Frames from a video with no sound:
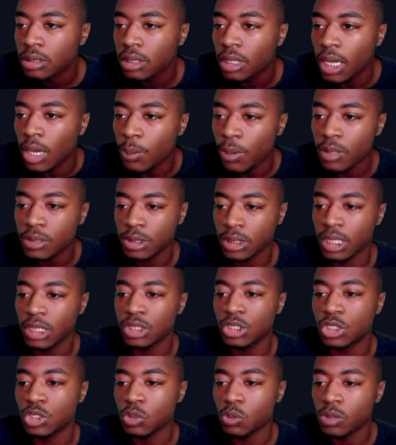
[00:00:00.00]
And we also get
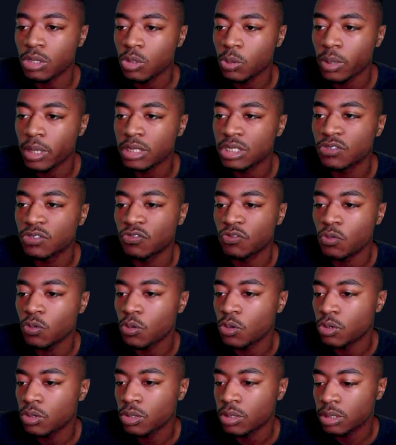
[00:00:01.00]
story quests
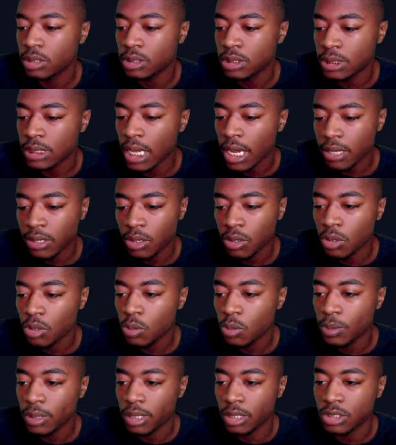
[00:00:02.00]
for Sino.
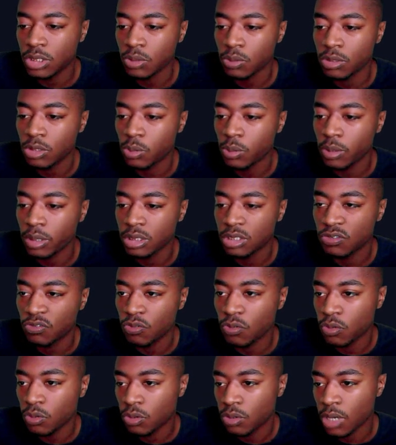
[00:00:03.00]
We get a story quest
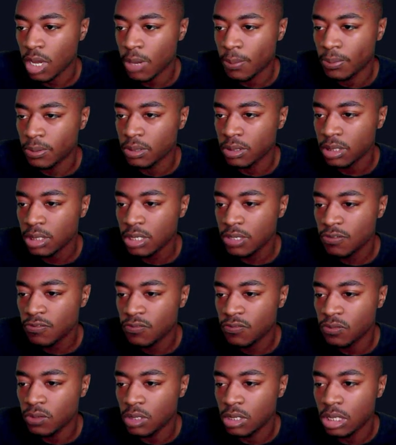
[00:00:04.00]
for, I believe,
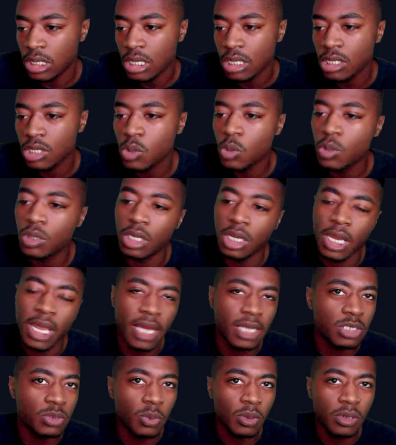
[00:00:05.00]
Nilou in the
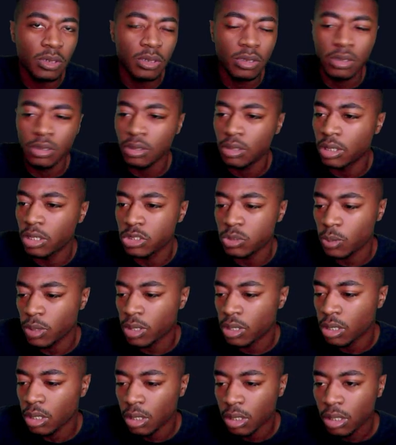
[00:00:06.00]
next one as
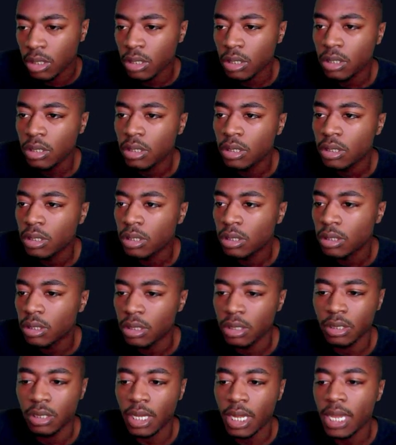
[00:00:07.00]
well.
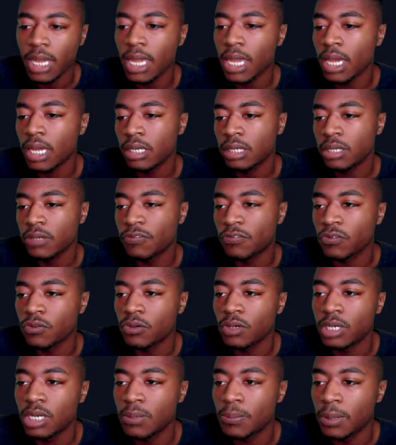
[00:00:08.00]
And for
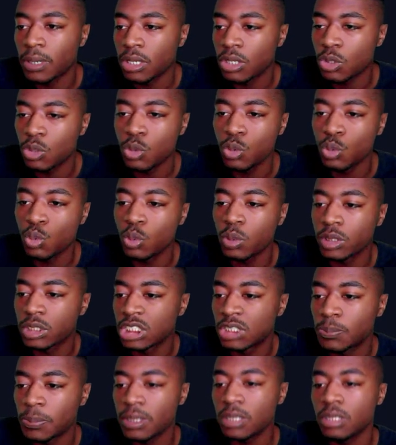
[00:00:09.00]
anybody who
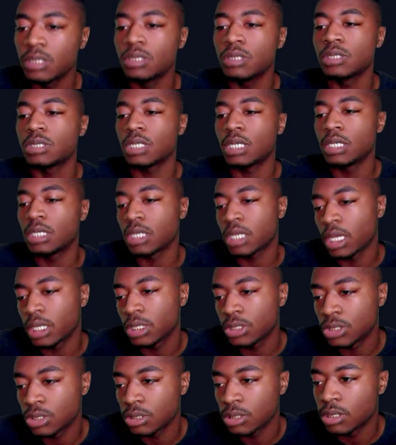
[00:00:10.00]
spins in
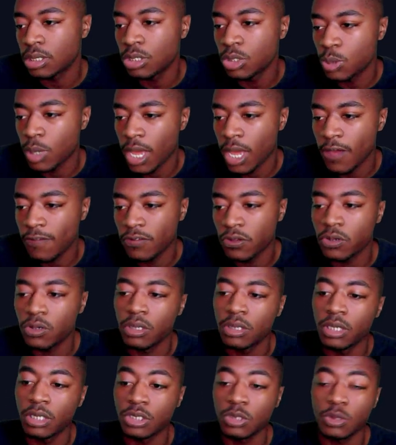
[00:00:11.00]
Genshin, you have your
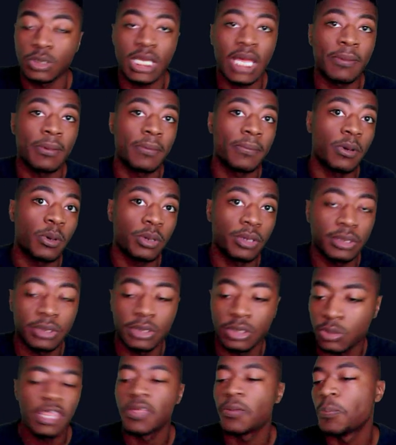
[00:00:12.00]
initial top up bonus.
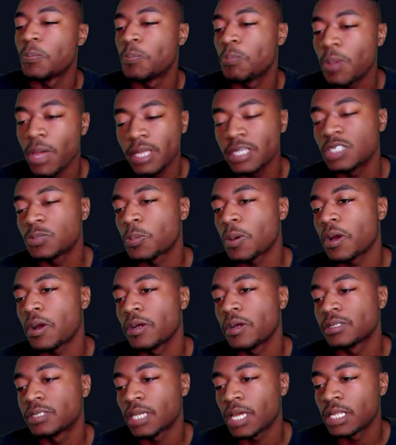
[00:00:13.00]
The best
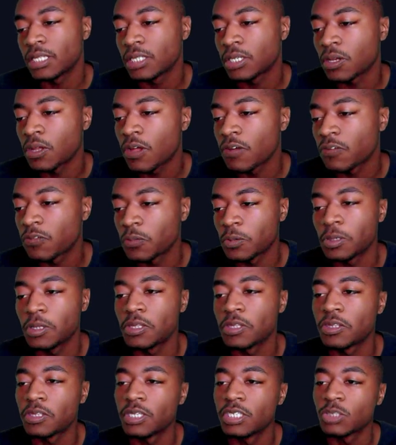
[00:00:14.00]
part to end it off
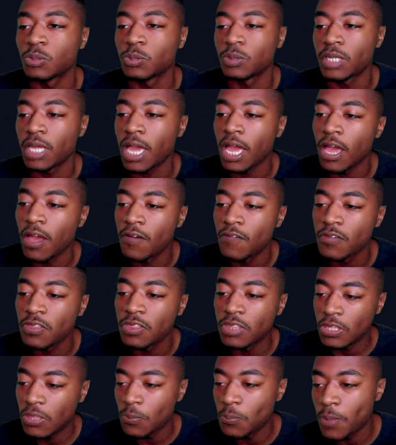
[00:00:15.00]
with is we have
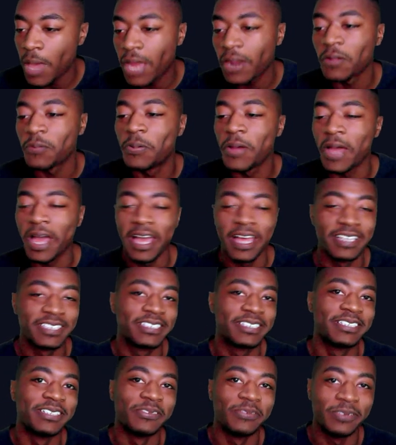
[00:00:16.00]
the Battle
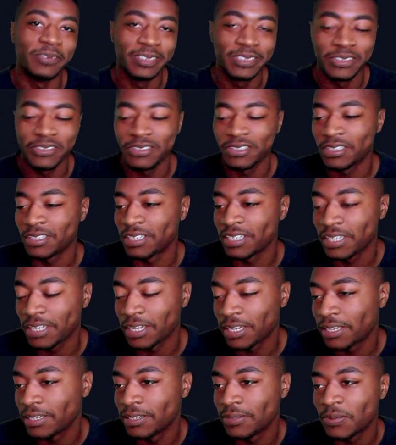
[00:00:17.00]
Pass returning
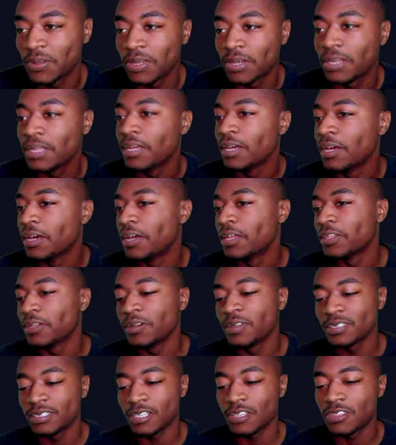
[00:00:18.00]
again, man.
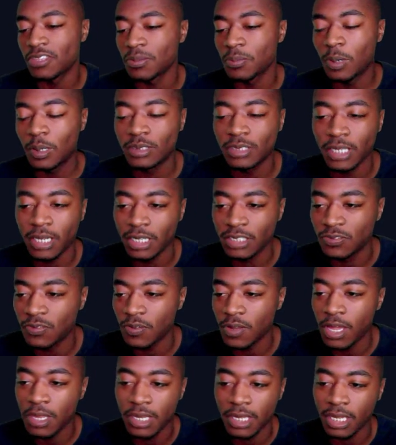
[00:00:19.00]
There's nothing more
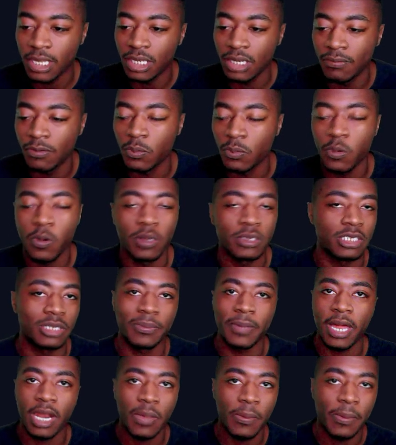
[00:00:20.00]
satisfying than getting the rewards on the
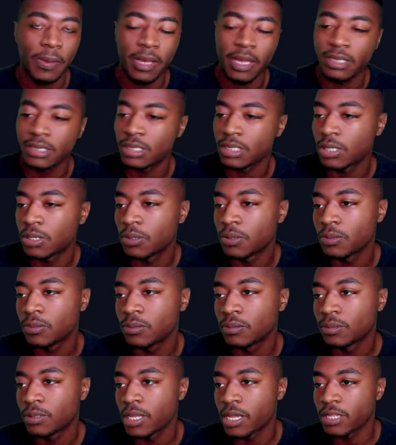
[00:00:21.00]
Battle Pass, you know?
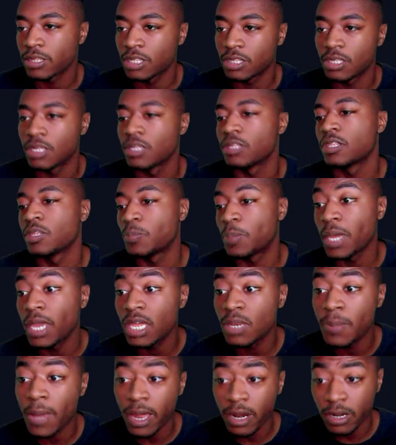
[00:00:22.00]
Like, the
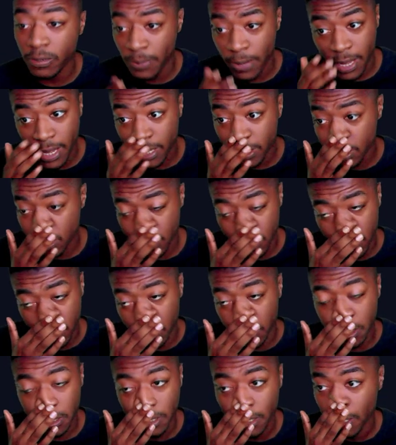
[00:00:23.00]
paid Battle Pass,
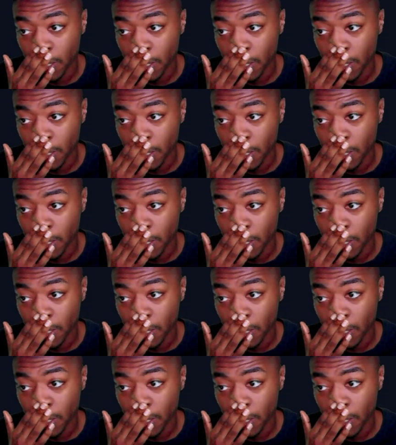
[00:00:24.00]
like,